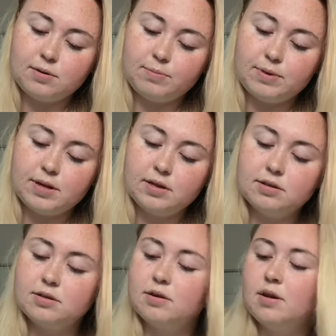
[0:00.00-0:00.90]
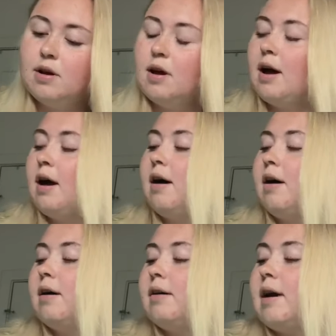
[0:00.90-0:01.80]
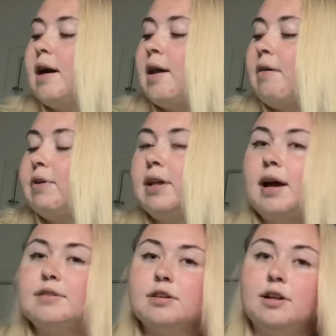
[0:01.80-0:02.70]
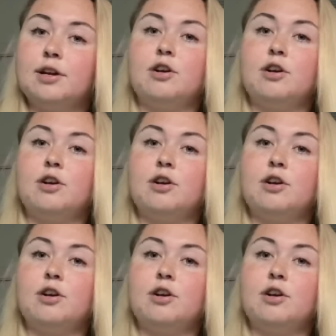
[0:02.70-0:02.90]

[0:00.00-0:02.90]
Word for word: bit. Uh, and I really had to like